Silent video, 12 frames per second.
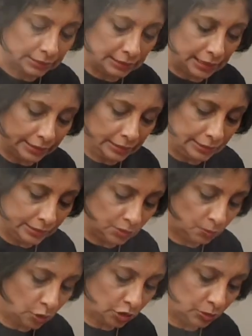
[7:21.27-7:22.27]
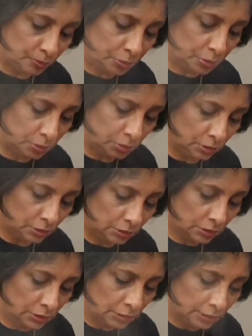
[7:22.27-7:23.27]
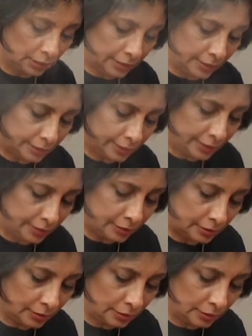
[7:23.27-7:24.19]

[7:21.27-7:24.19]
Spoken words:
lightly as possible, and